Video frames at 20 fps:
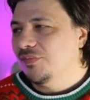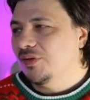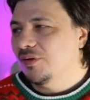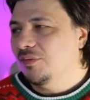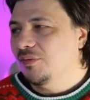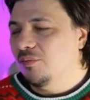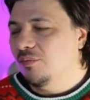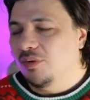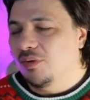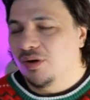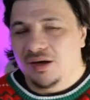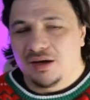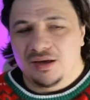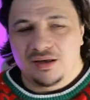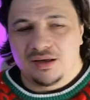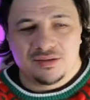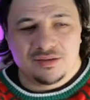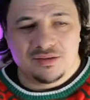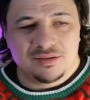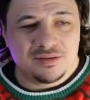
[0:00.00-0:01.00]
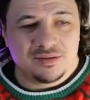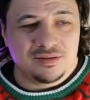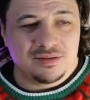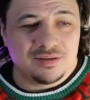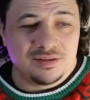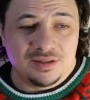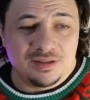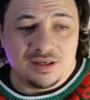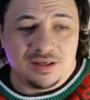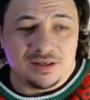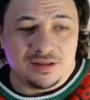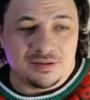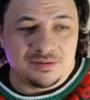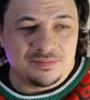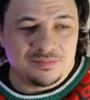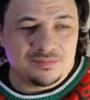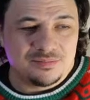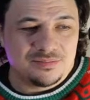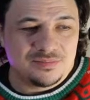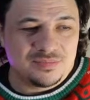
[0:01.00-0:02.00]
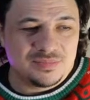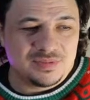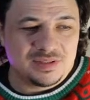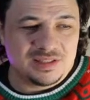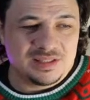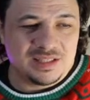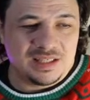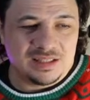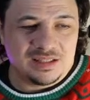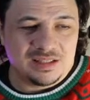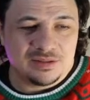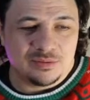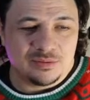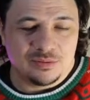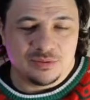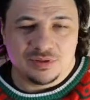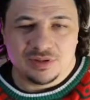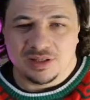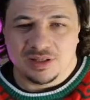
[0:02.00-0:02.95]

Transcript: But yeah, that could